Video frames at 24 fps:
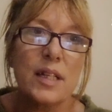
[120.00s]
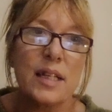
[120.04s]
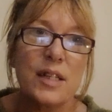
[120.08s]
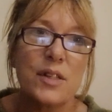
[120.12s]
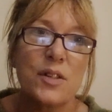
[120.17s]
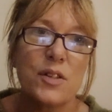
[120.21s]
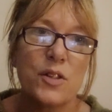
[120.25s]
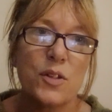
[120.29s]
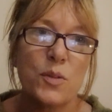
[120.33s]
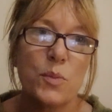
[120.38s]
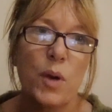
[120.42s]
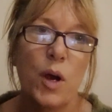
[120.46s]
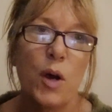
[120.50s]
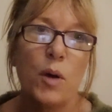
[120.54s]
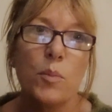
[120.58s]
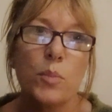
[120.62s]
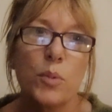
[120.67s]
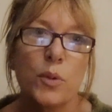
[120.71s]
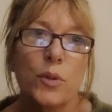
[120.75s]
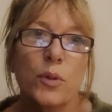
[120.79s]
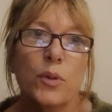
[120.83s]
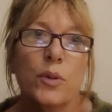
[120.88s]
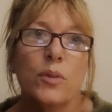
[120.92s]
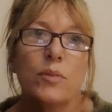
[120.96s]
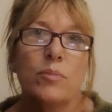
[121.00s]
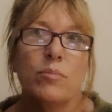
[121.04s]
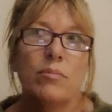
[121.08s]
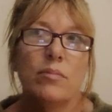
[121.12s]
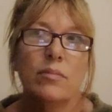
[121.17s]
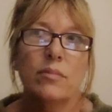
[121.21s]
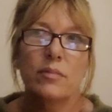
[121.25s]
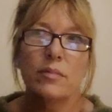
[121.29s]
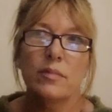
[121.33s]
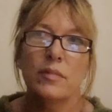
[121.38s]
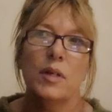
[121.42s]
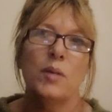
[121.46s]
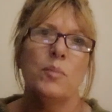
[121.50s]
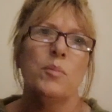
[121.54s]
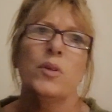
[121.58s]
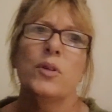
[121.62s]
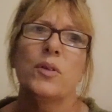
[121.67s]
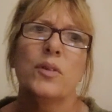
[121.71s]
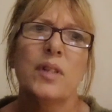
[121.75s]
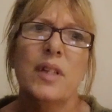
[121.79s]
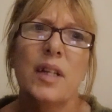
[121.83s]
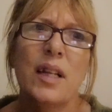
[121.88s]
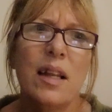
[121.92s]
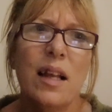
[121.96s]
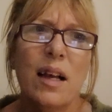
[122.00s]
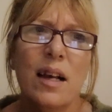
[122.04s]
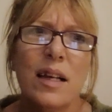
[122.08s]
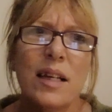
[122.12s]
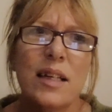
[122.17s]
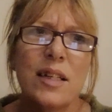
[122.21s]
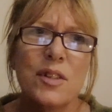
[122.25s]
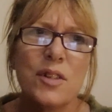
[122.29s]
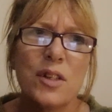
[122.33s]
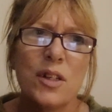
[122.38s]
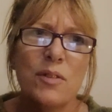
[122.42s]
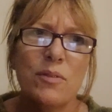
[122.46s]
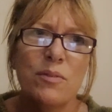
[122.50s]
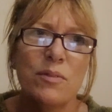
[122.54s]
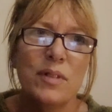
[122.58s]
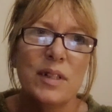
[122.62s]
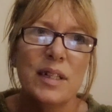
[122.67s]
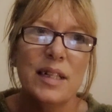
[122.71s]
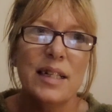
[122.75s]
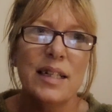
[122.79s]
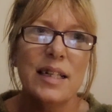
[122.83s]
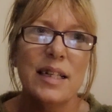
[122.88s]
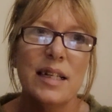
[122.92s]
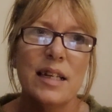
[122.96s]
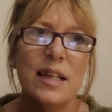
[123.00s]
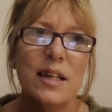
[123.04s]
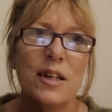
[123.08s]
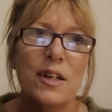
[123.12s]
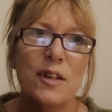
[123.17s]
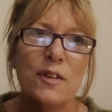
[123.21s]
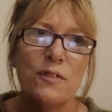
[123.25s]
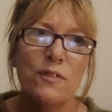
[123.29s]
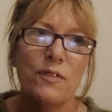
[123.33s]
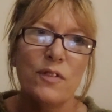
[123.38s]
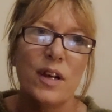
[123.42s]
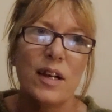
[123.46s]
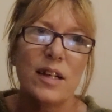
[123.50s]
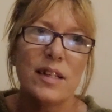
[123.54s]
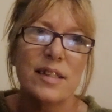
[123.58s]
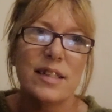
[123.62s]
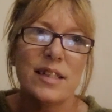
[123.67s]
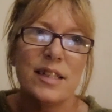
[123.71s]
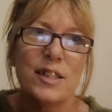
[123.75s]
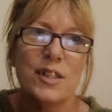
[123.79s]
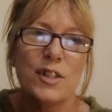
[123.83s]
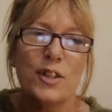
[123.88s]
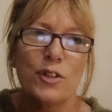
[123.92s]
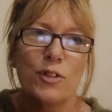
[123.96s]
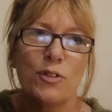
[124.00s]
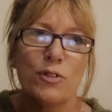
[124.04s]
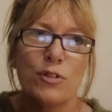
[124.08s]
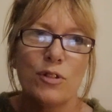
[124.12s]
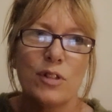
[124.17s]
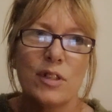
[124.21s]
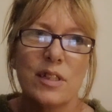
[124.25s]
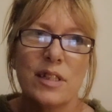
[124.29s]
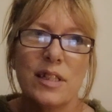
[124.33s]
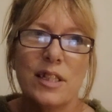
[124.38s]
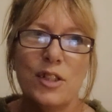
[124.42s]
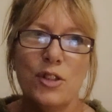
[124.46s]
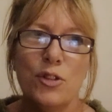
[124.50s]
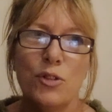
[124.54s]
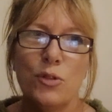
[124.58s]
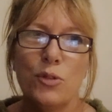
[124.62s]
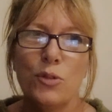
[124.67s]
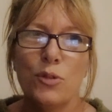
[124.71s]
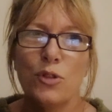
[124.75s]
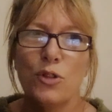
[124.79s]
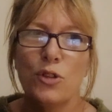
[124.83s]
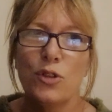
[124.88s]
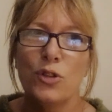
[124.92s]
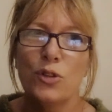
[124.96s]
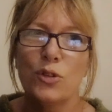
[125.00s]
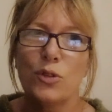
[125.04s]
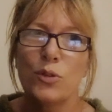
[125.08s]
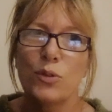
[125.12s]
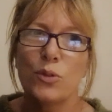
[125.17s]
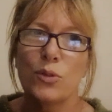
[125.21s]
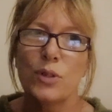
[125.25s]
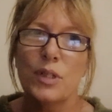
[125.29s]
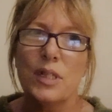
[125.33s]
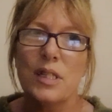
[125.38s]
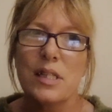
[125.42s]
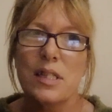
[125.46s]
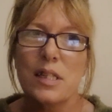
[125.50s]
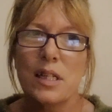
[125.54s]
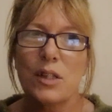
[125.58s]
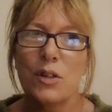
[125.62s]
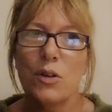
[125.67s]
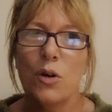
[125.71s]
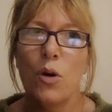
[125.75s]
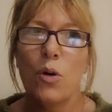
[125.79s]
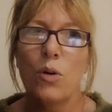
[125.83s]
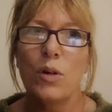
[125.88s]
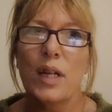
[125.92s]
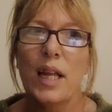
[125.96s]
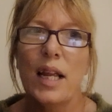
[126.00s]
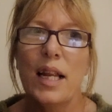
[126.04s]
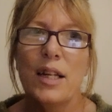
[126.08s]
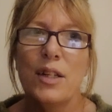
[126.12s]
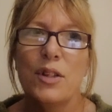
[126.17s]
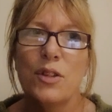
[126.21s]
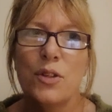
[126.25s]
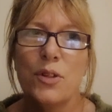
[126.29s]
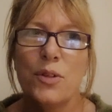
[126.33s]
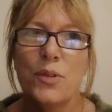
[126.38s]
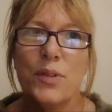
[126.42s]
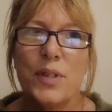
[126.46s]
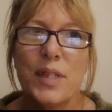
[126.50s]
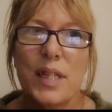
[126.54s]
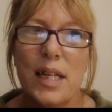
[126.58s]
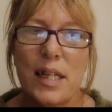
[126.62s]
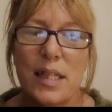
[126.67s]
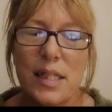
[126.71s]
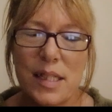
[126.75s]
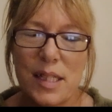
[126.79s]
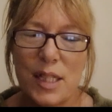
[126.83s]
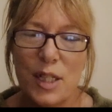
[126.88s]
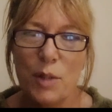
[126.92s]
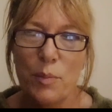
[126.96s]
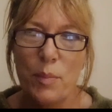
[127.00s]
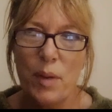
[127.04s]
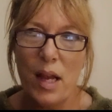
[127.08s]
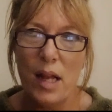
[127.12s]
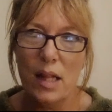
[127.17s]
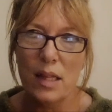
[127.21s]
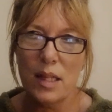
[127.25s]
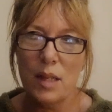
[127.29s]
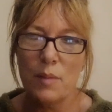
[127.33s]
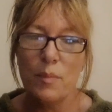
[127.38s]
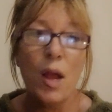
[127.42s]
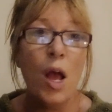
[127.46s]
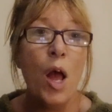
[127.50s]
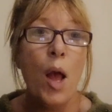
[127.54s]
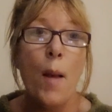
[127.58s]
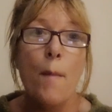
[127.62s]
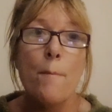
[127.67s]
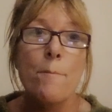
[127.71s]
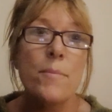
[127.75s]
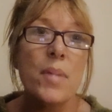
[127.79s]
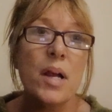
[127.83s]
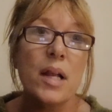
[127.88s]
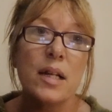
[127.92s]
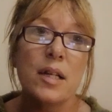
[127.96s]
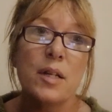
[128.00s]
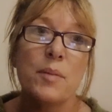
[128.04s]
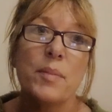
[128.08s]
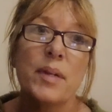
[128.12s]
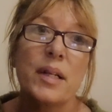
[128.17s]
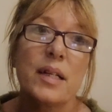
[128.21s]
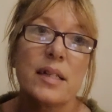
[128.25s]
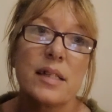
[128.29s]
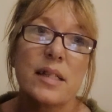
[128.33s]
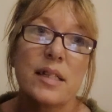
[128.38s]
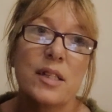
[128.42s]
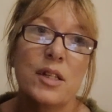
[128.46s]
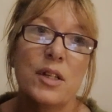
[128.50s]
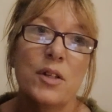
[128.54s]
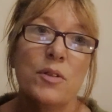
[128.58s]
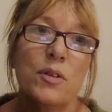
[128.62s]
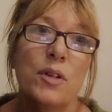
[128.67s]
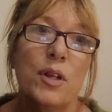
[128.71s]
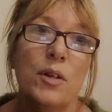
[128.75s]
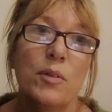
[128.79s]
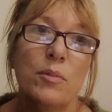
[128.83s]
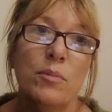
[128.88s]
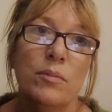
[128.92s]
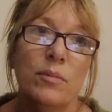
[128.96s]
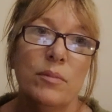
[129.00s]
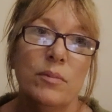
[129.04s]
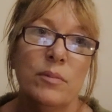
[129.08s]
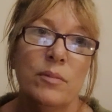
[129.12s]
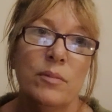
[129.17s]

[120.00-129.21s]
things as well, but I'm not going to lie, I don't really like finding the crusty Georgian coins. I can't get enthusiastic about them, mainly because I don't know